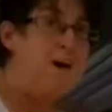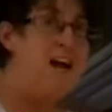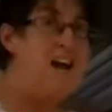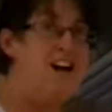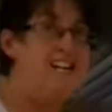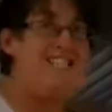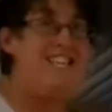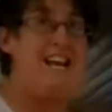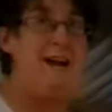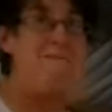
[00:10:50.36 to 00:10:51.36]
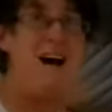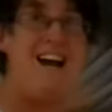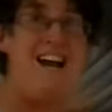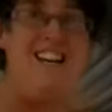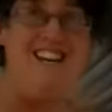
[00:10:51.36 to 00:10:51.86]
my idea
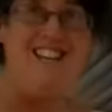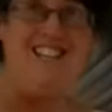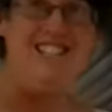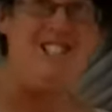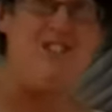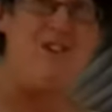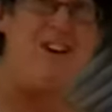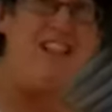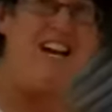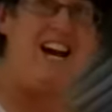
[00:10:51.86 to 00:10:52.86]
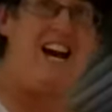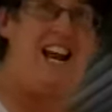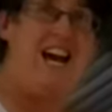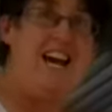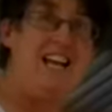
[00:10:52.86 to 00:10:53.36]
by another story that I
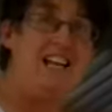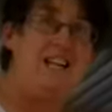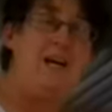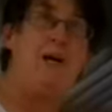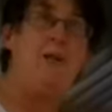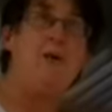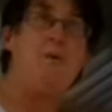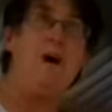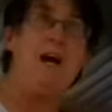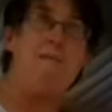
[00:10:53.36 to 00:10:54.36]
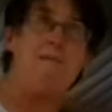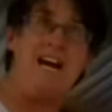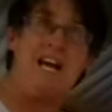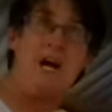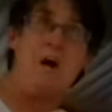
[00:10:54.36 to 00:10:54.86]
like, The Way
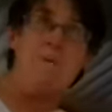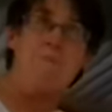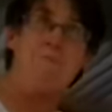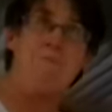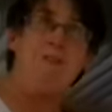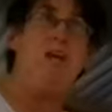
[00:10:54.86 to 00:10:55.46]
Back Home.